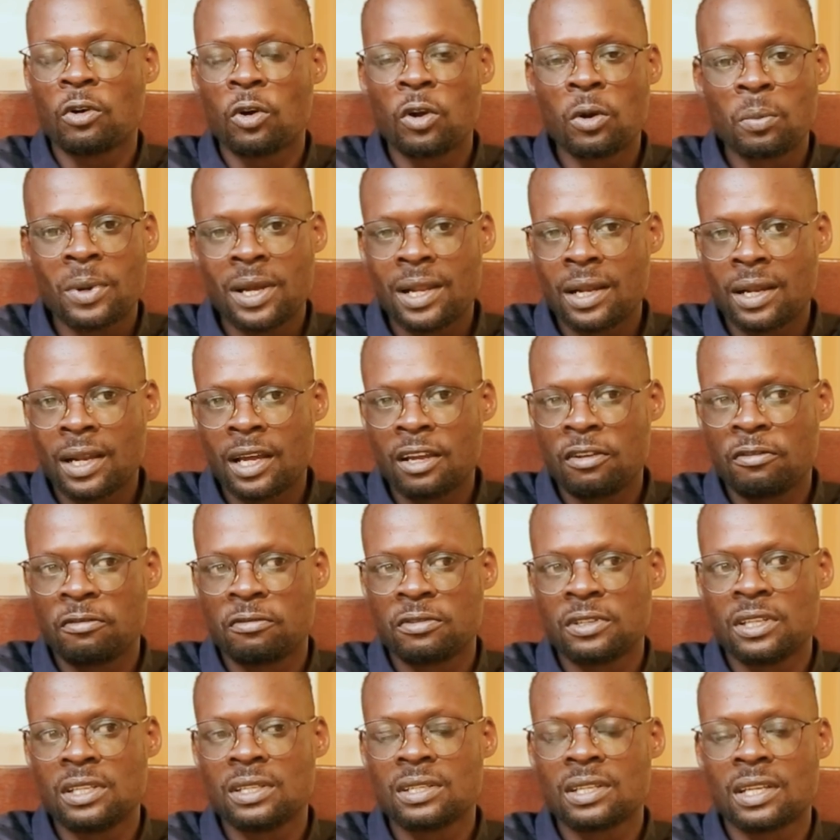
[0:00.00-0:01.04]
All my life
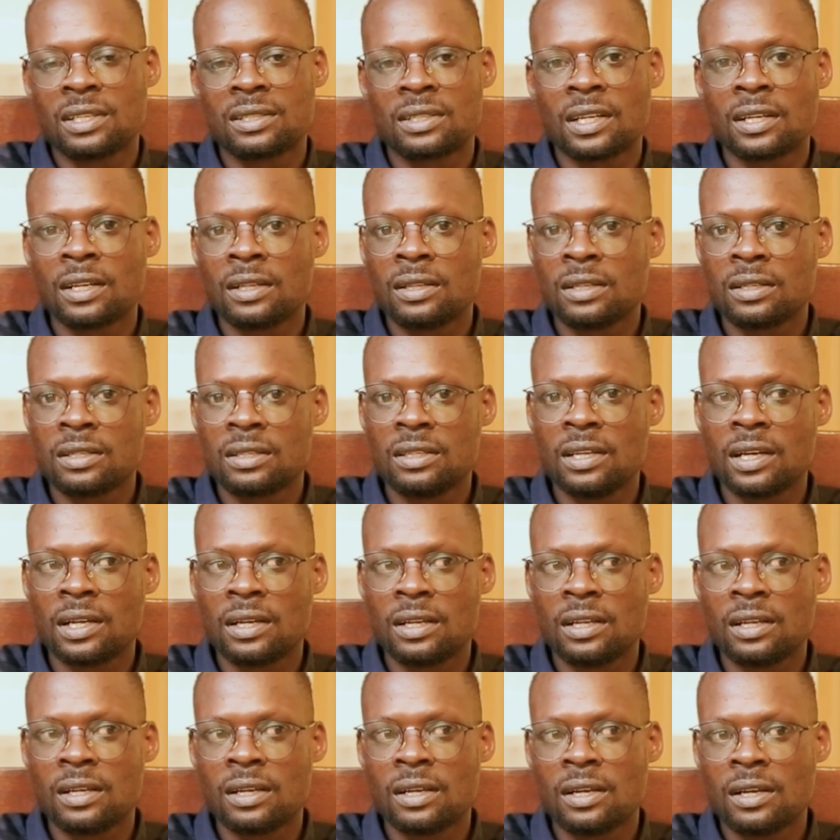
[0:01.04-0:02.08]
since I started this
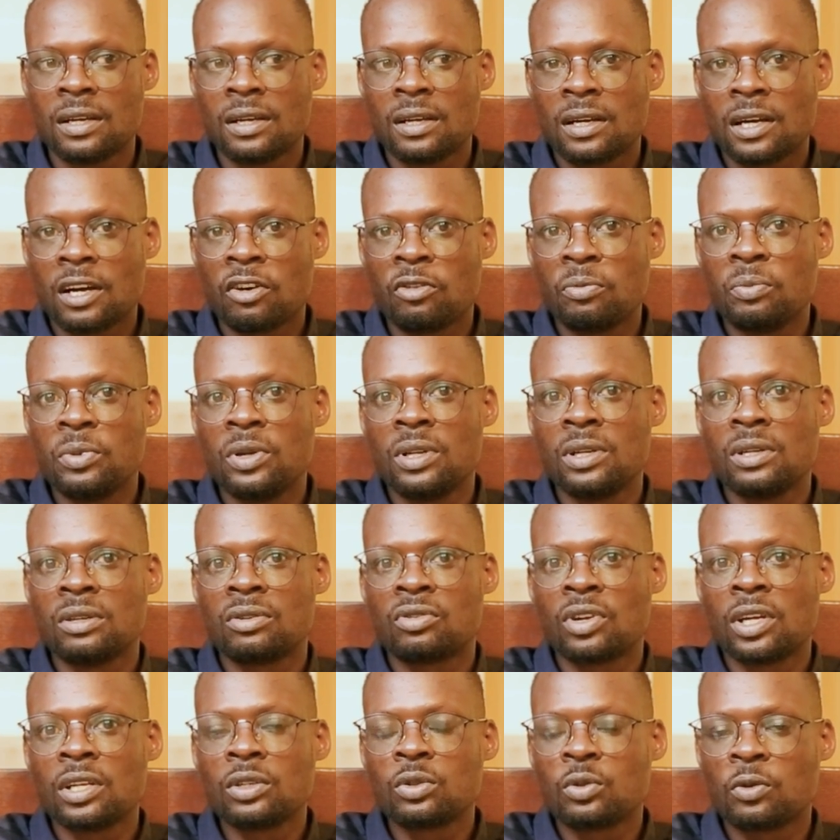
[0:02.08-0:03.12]
journey, I've been
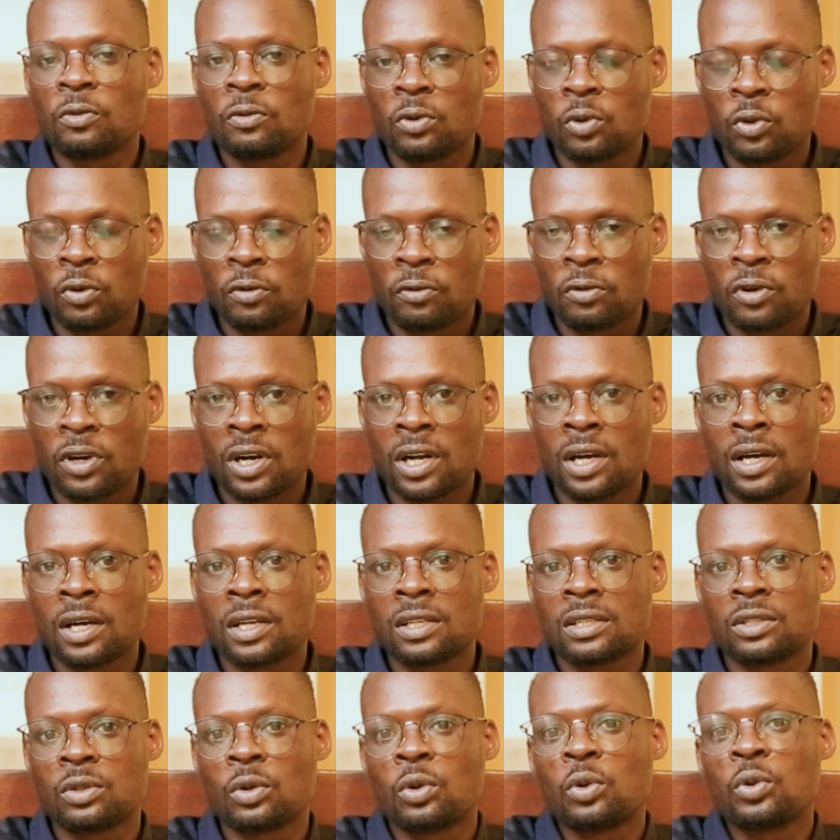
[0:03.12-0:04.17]
trying to look for
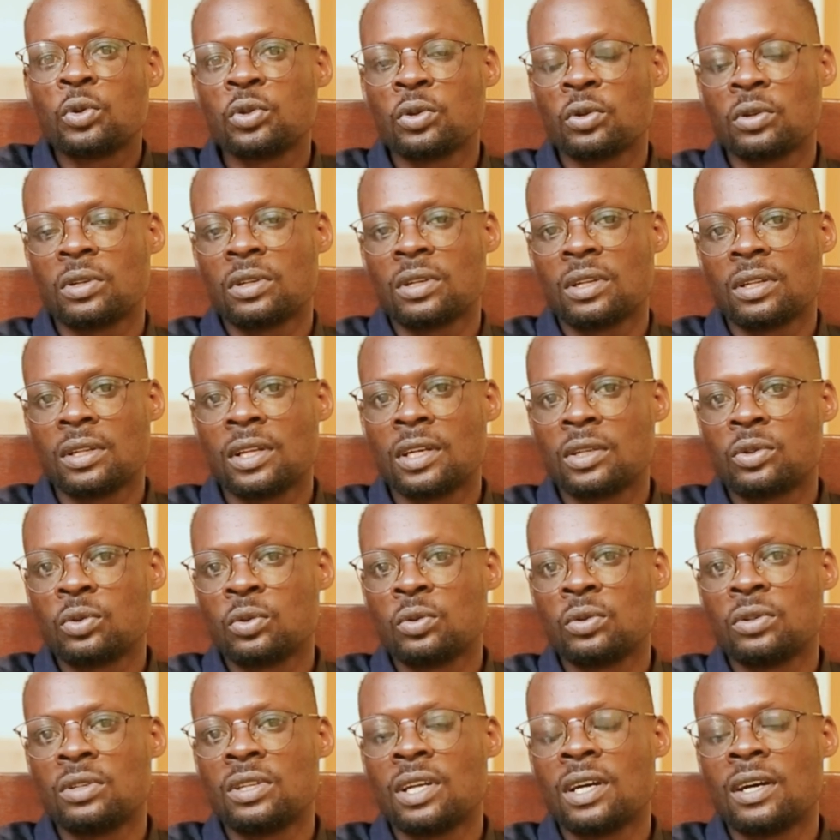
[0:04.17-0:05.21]
a solution that
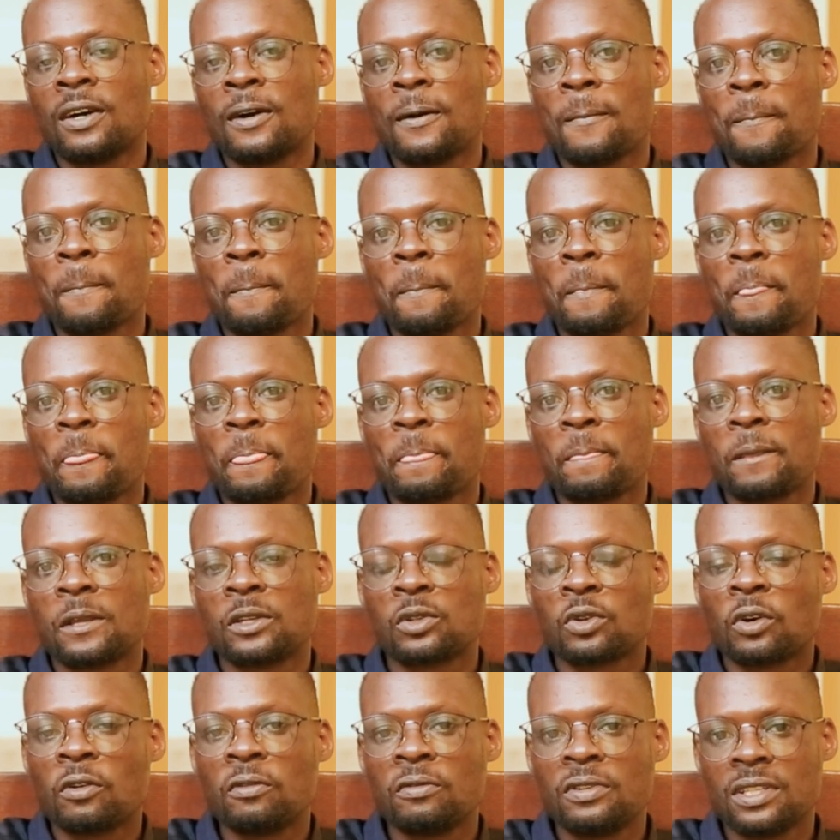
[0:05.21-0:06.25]
would
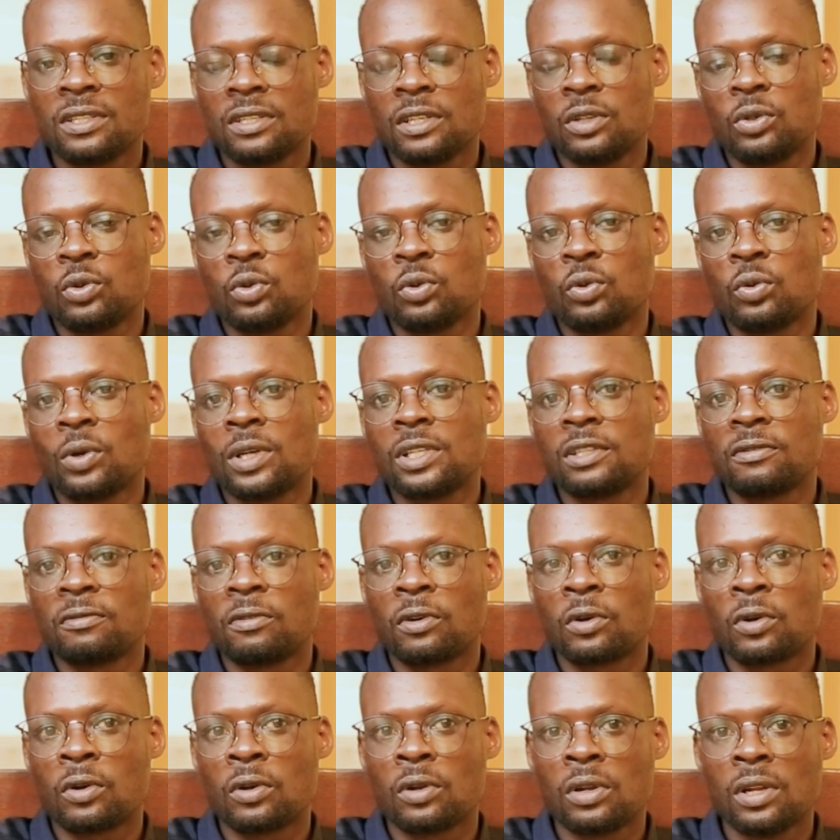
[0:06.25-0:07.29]
solve this issue once
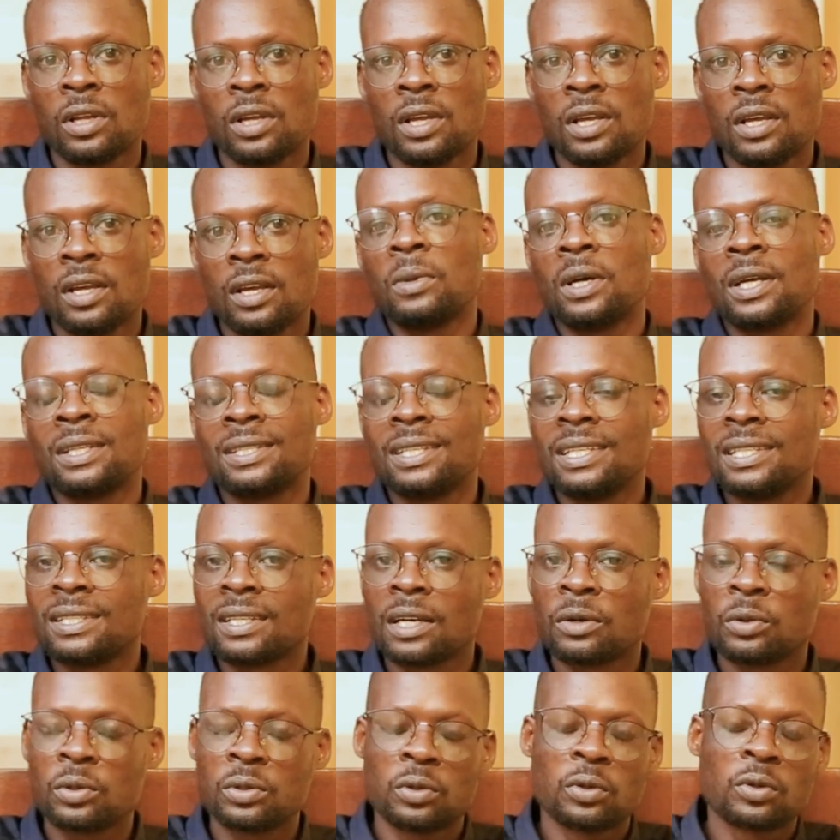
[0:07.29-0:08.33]
for all. Since
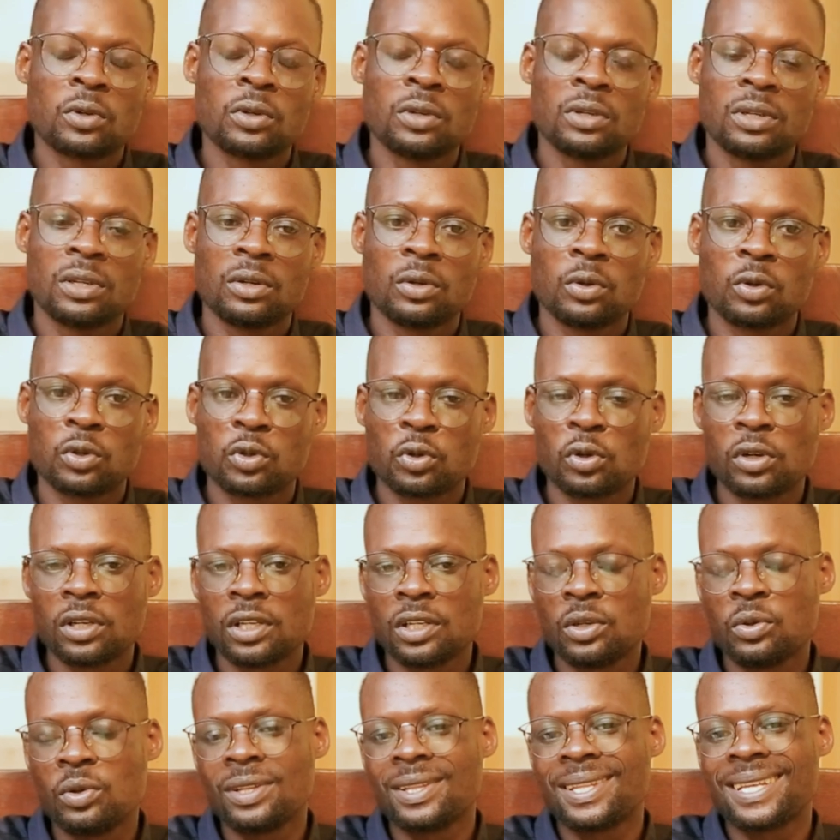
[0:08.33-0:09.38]
I was not only
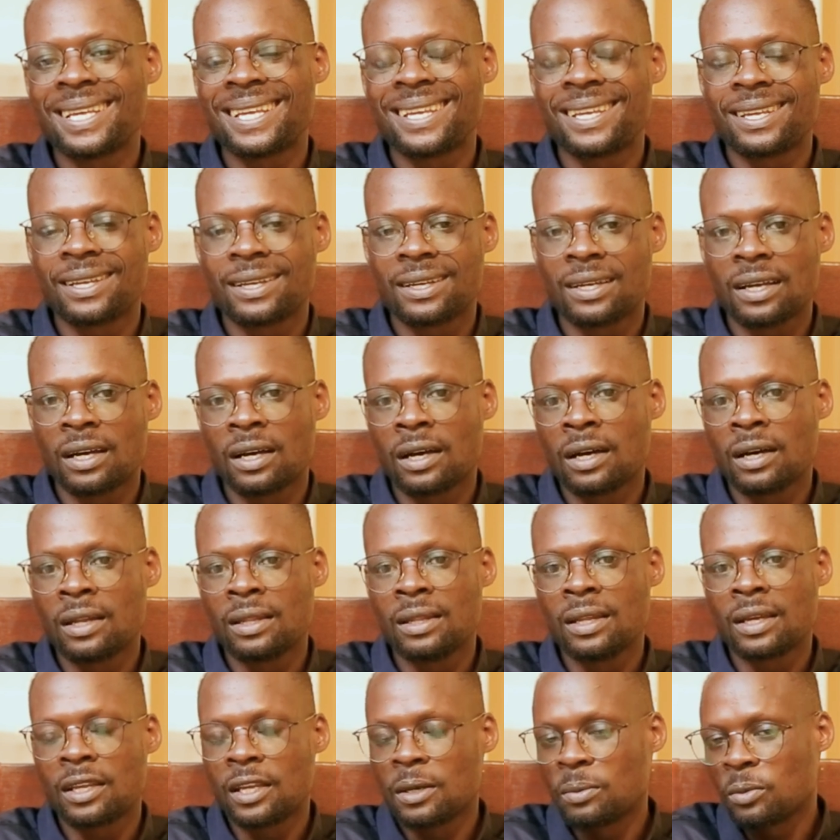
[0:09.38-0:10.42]
doing
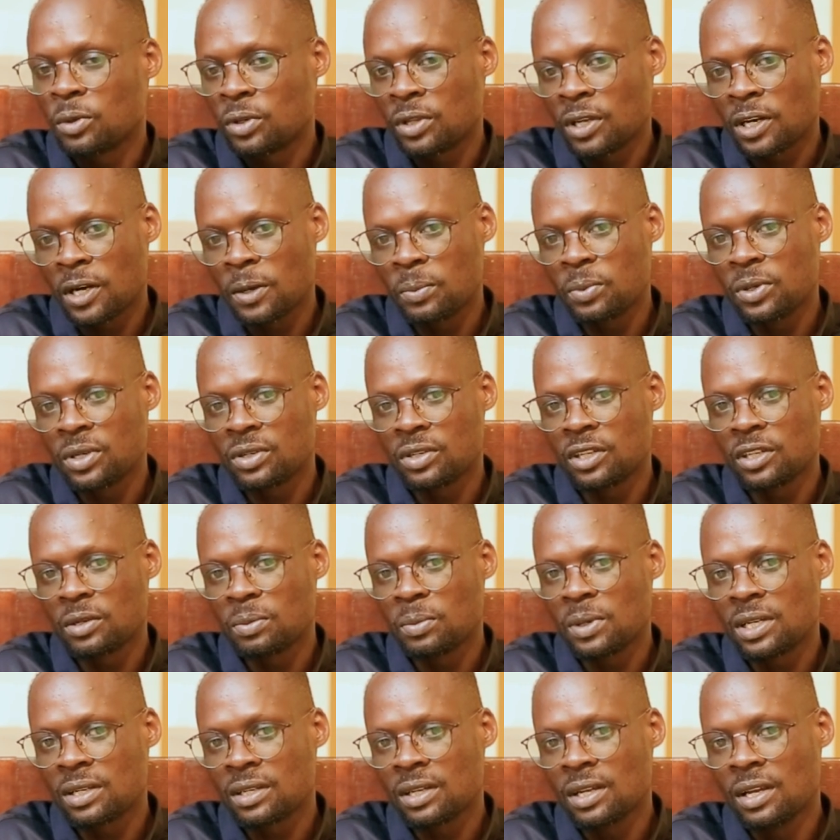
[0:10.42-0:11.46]
the chemotherapy
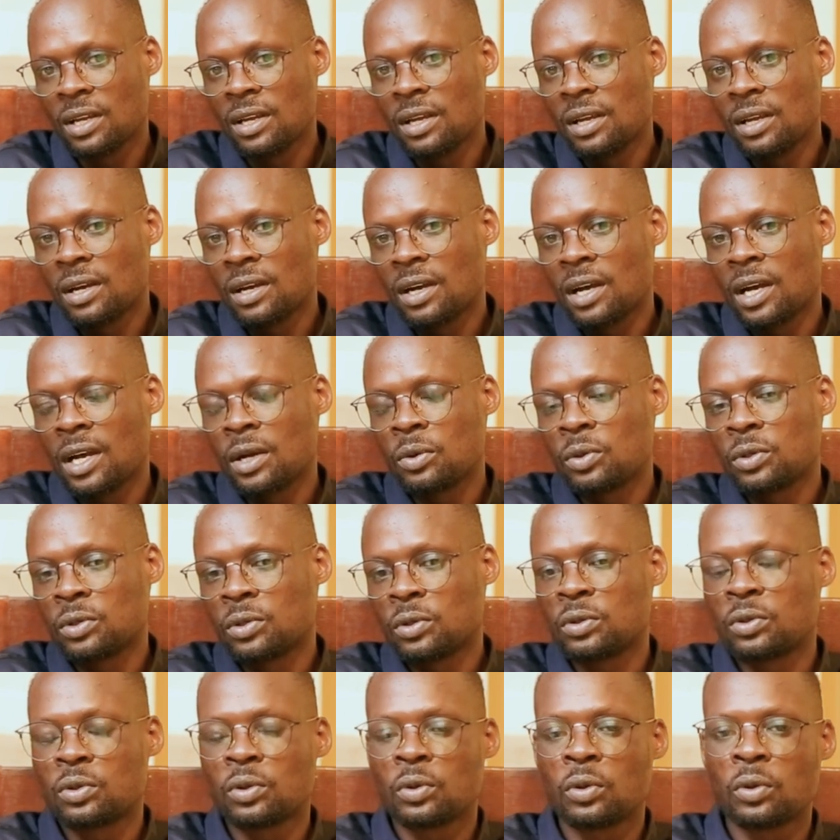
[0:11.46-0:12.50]
treatment, I was
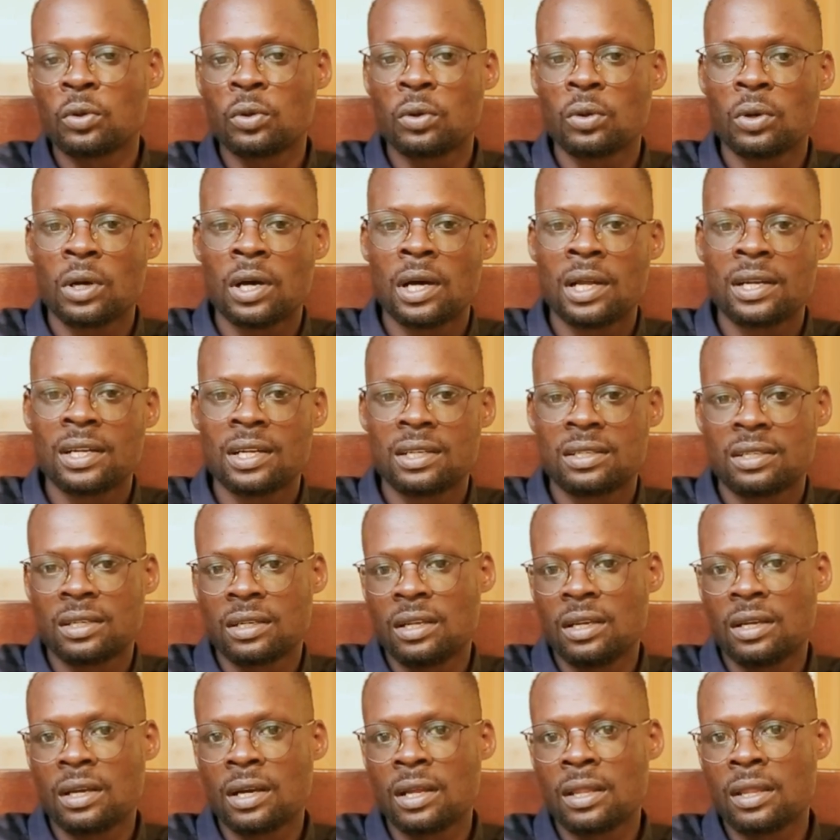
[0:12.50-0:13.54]
also
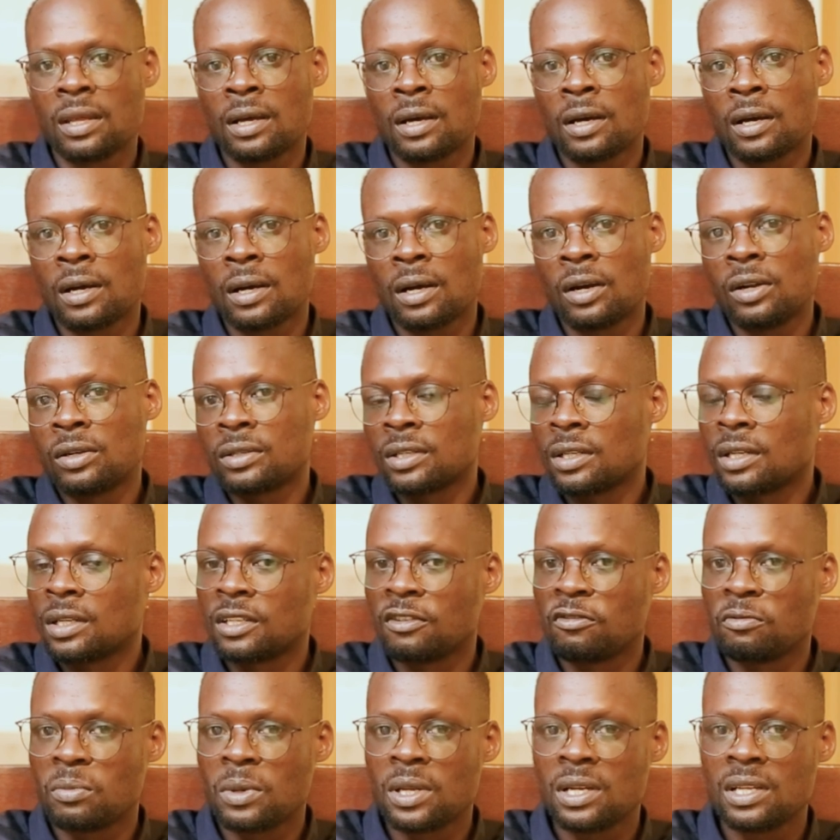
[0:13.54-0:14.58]
undertaking other
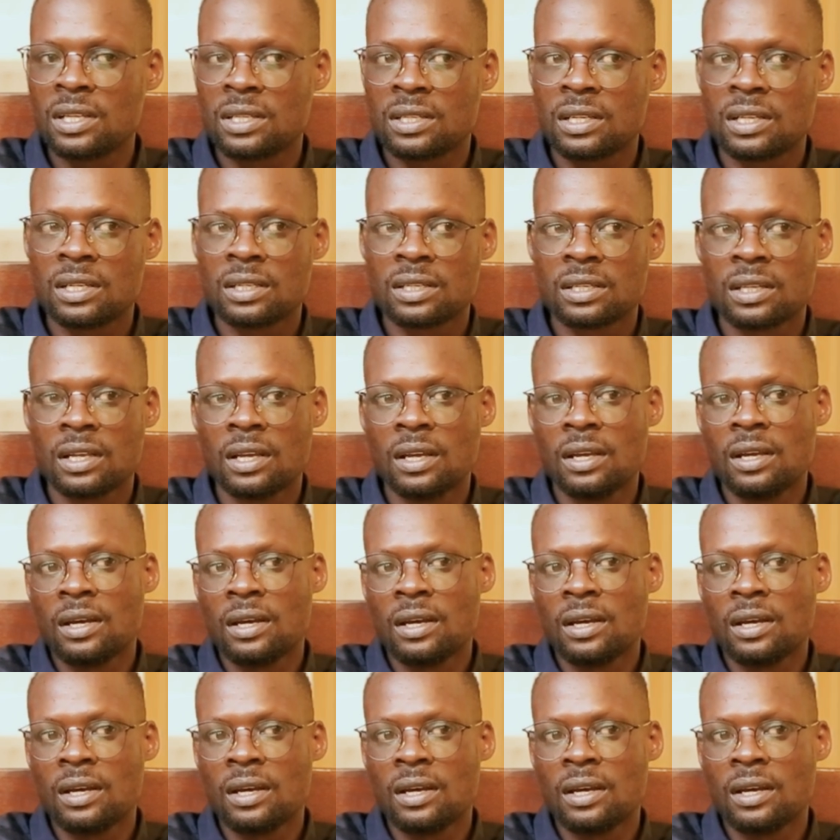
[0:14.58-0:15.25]
alternative medicines.